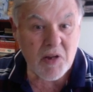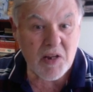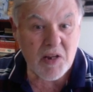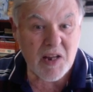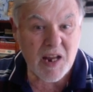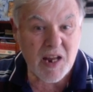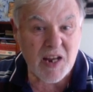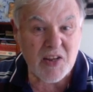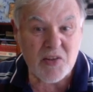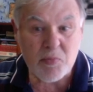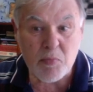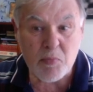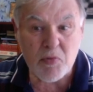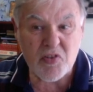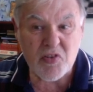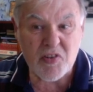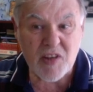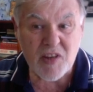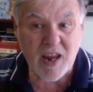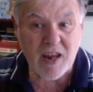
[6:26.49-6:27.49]
it's
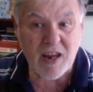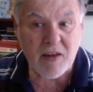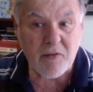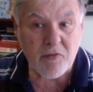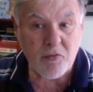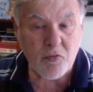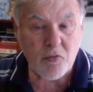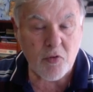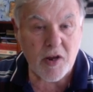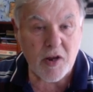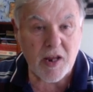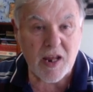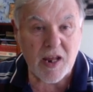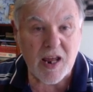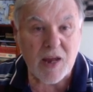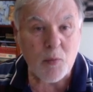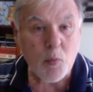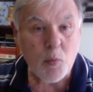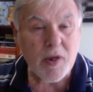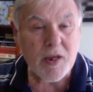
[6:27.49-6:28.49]
mistake-free,
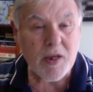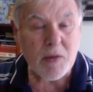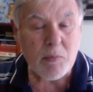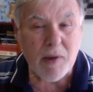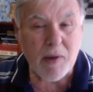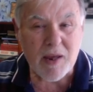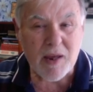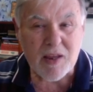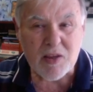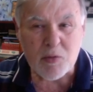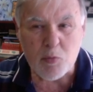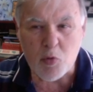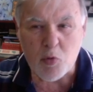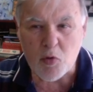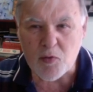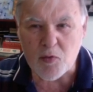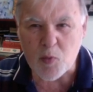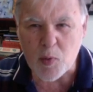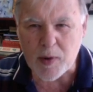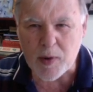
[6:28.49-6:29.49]
and we can make the move
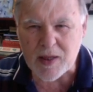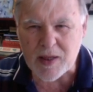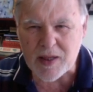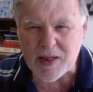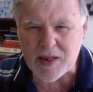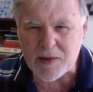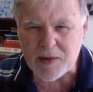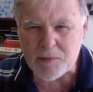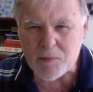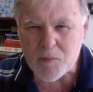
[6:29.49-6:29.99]
quickly.